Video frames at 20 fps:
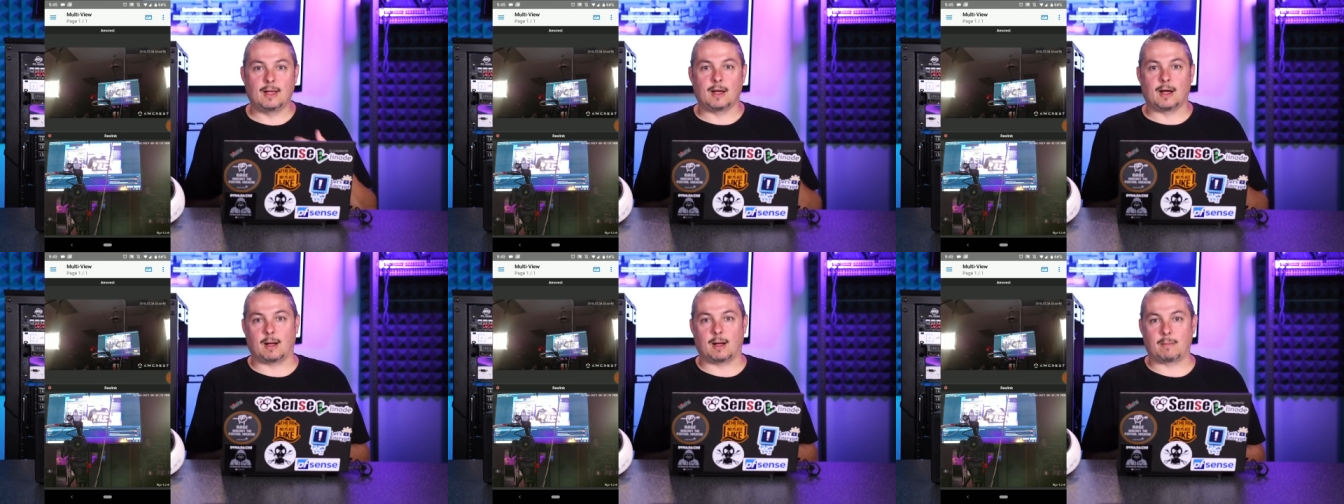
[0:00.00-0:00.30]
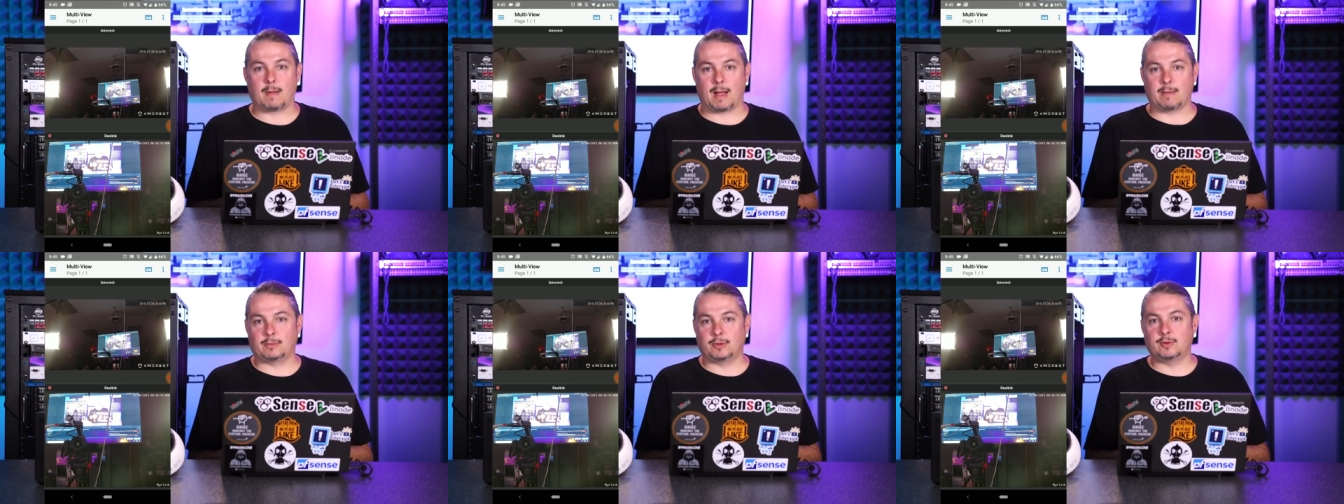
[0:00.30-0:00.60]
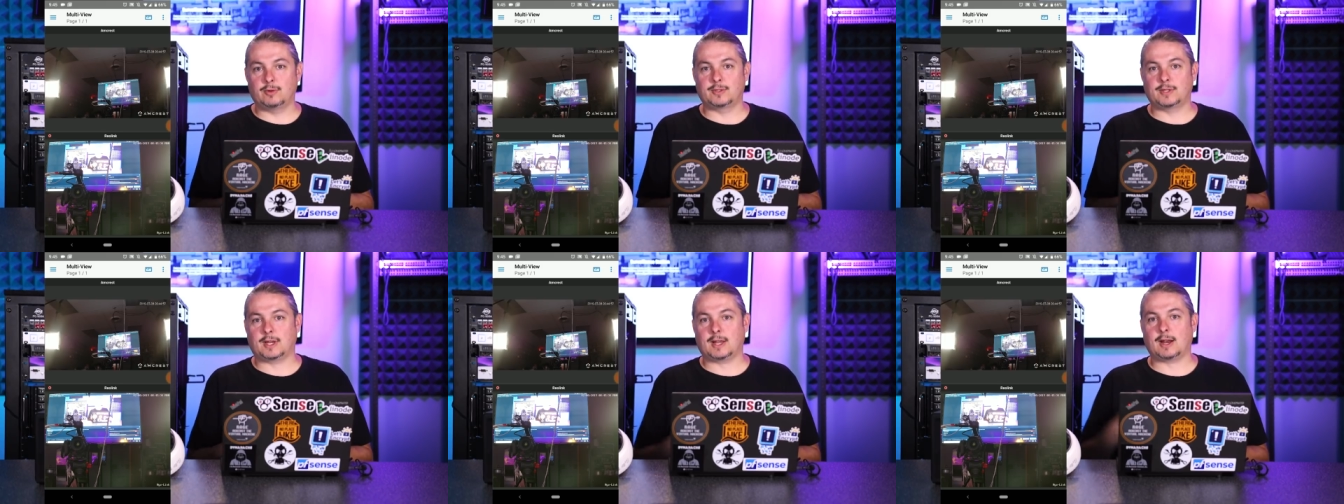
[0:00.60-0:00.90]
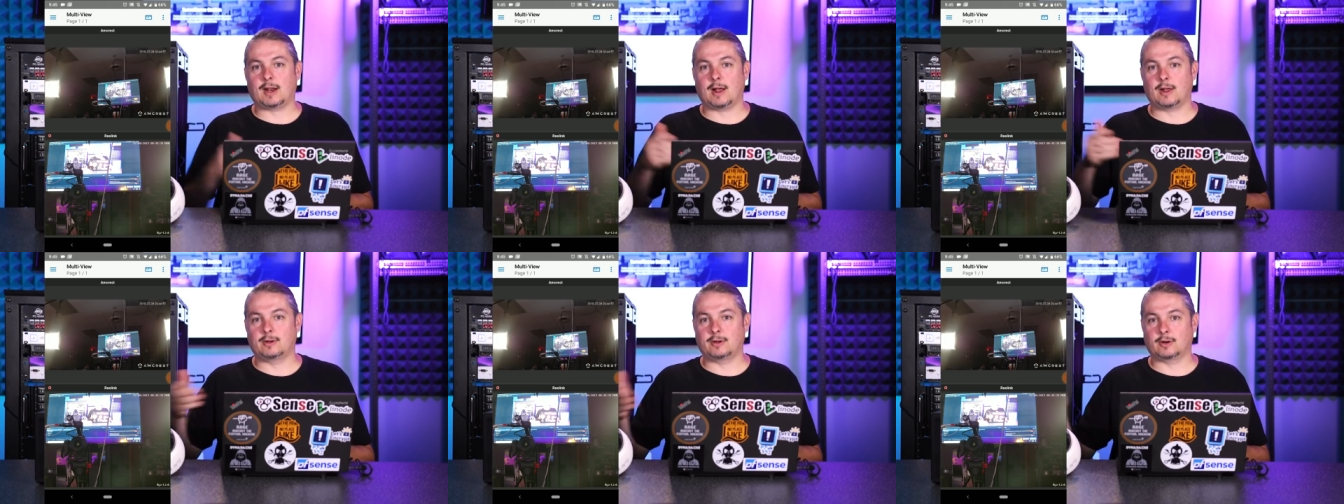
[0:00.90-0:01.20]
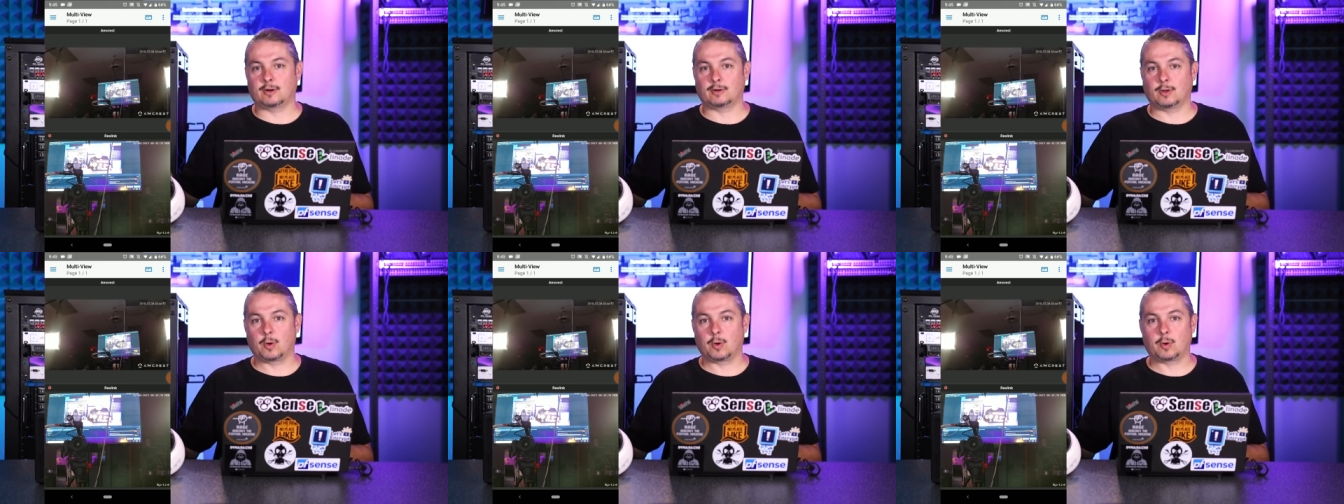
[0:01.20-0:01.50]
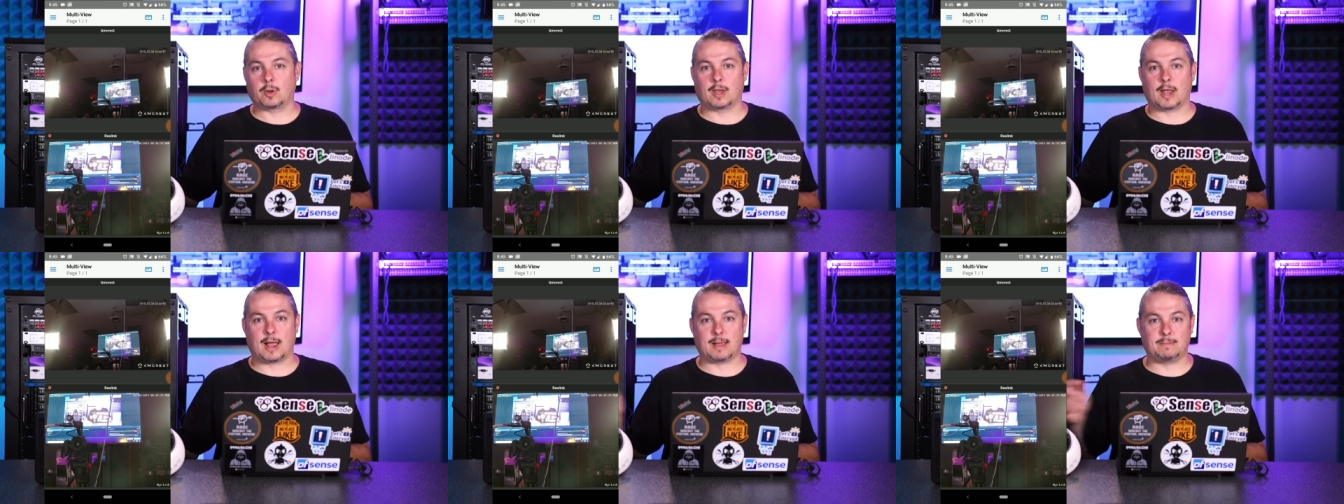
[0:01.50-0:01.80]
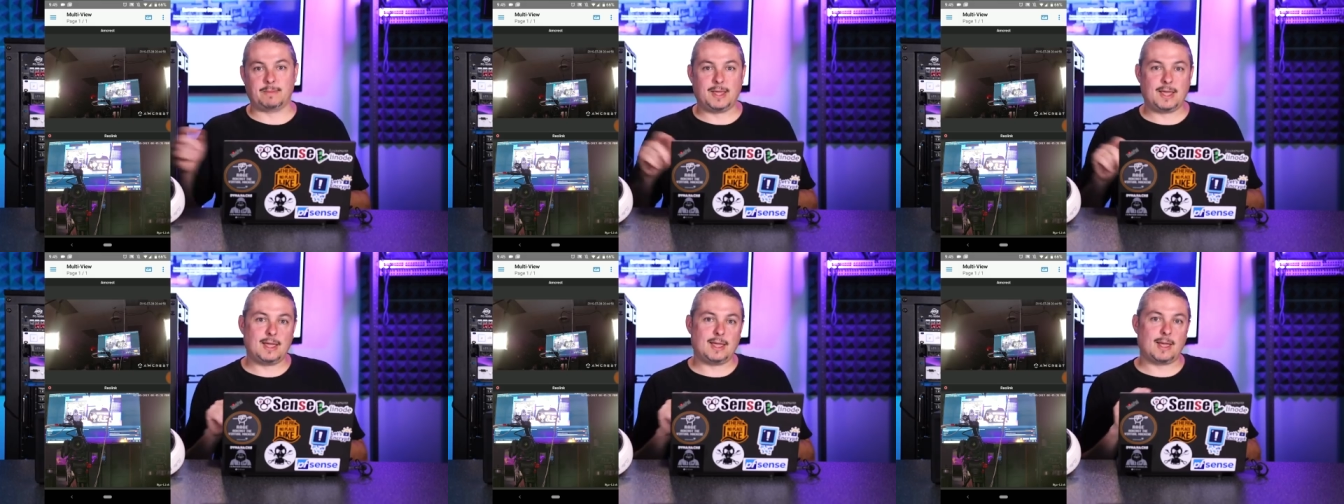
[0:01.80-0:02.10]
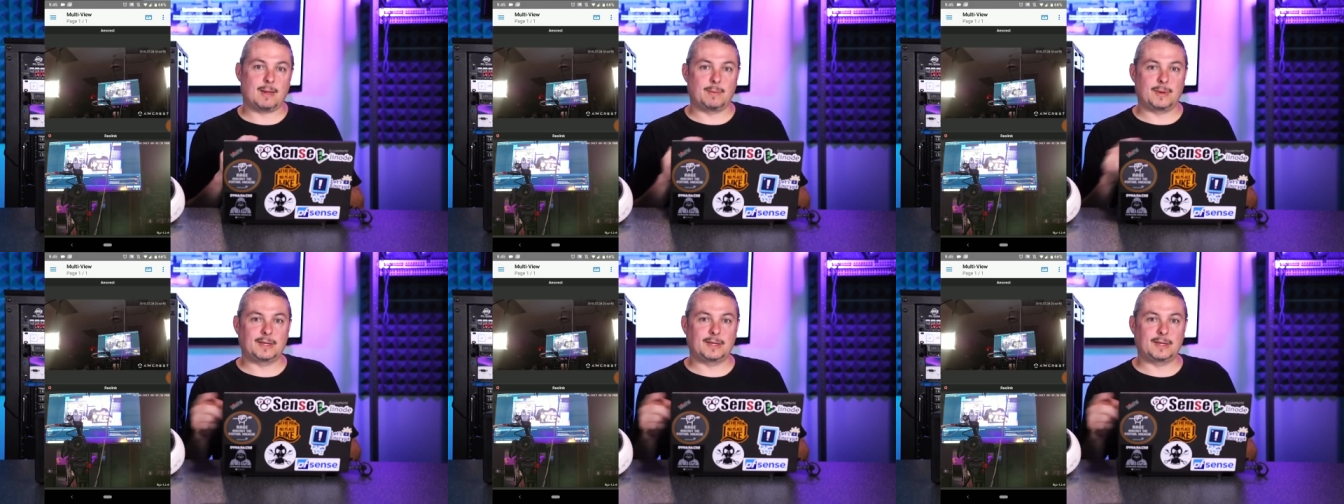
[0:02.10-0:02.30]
Um, I'm using it under local IP and